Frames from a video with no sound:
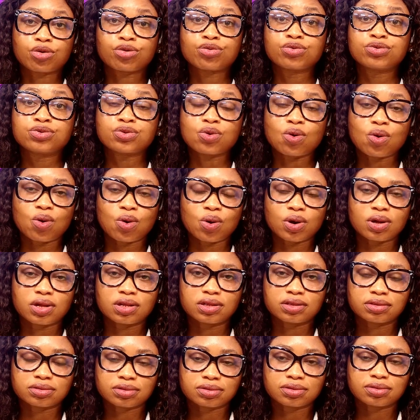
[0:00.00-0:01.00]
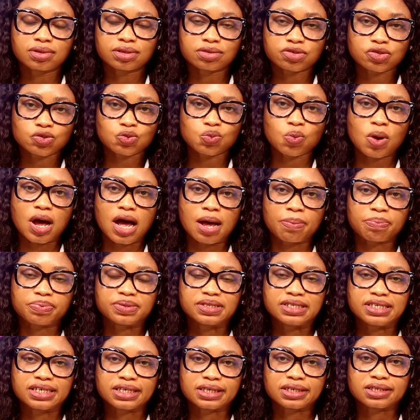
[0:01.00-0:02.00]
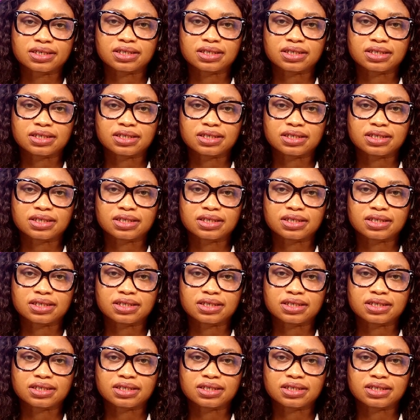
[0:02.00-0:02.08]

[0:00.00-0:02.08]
oil swap deal,